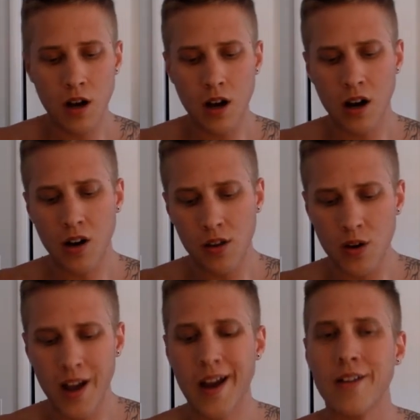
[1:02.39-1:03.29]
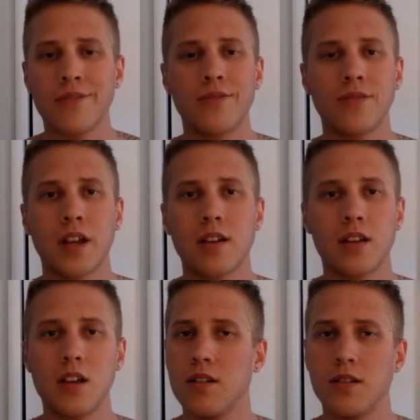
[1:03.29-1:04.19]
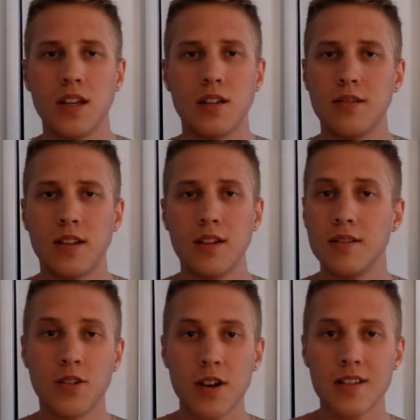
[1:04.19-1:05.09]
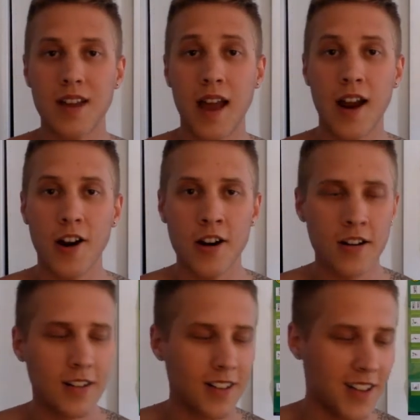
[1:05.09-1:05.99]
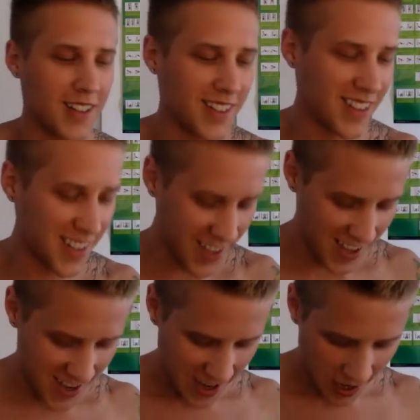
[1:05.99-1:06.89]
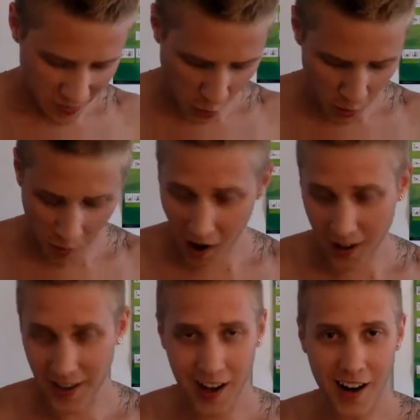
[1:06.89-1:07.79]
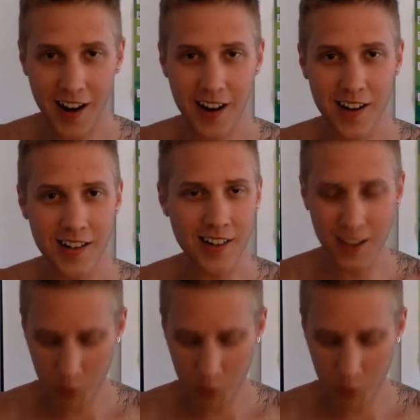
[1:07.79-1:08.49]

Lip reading: Although I have like increased hair. I have more body hair, like